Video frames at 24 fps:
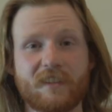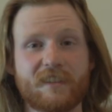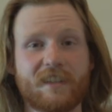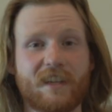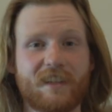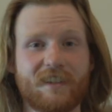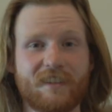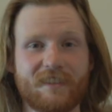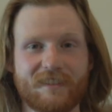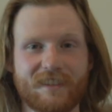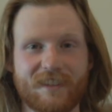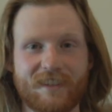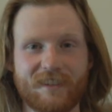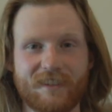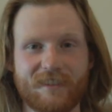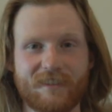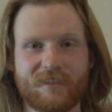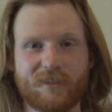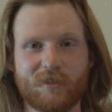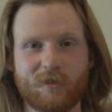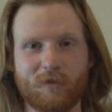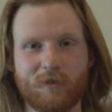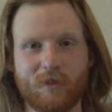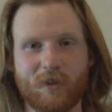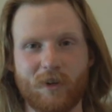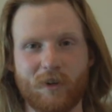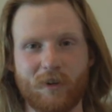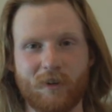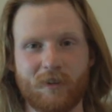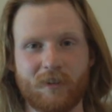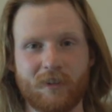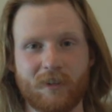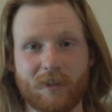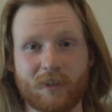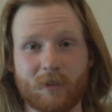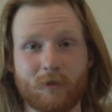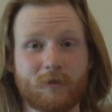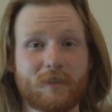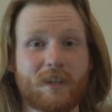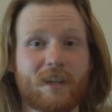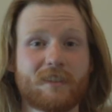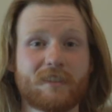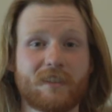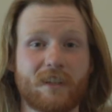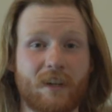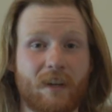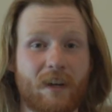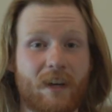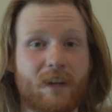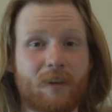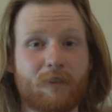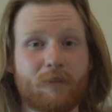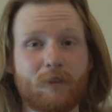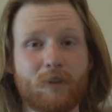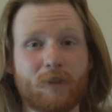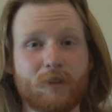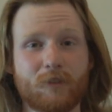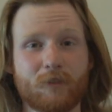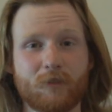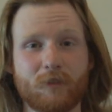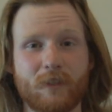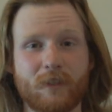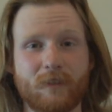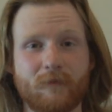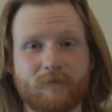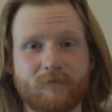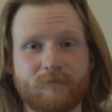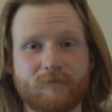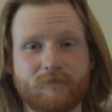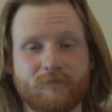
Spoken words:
The sadness ended soon though, because it was actually our anniversary.